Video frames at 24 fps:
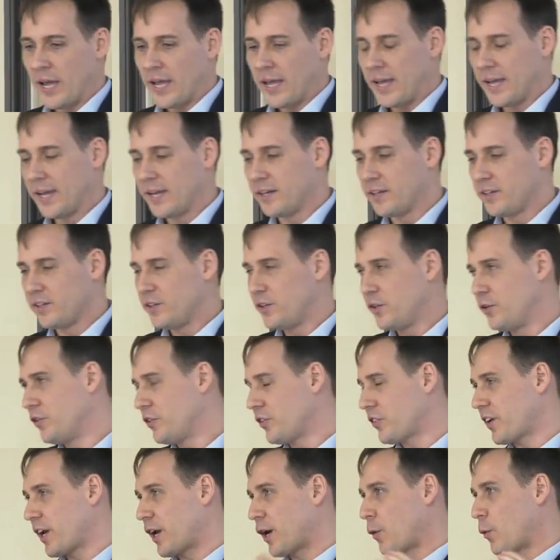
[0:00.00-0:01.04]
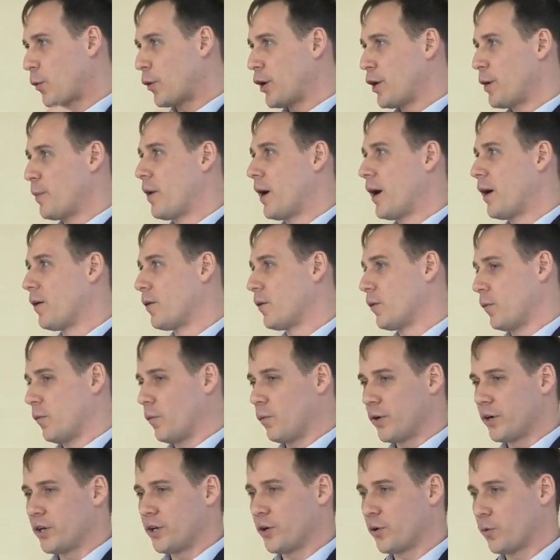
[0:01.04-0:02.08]
And you just got to worry about
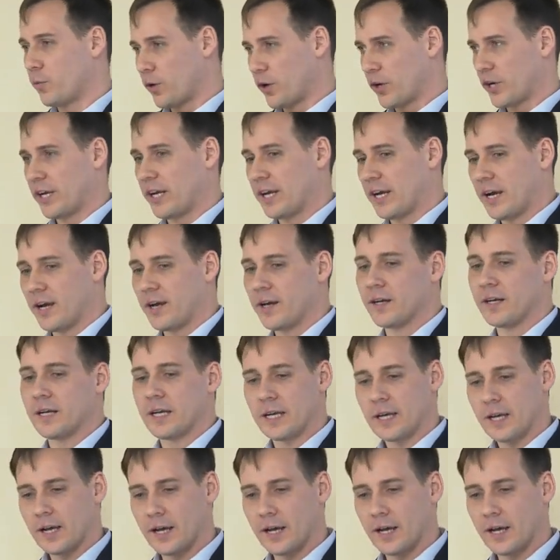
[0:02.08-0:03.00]
what you're working on.